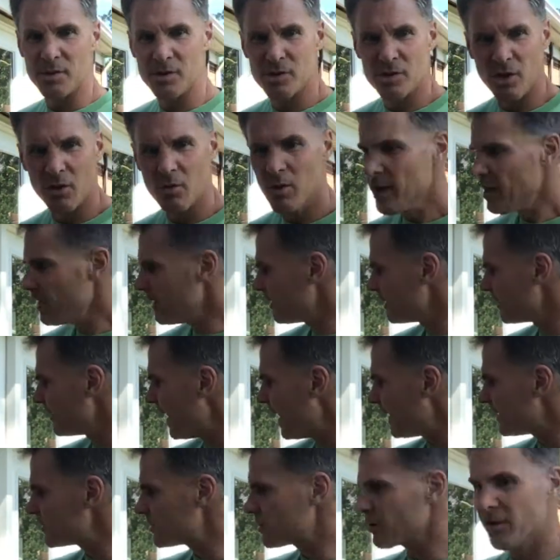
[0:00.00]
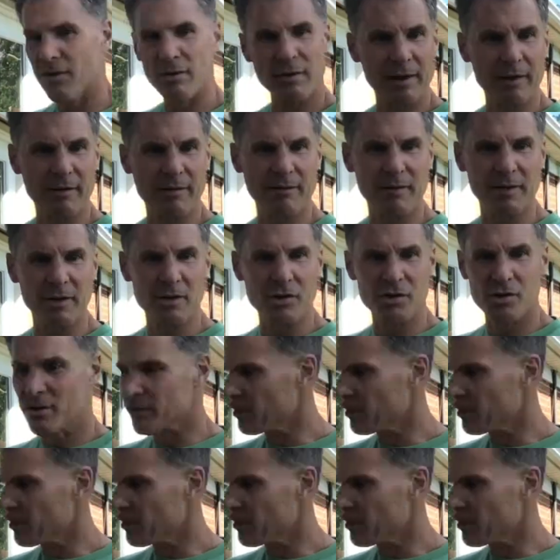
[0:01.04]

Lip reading: And so that's to create a finish on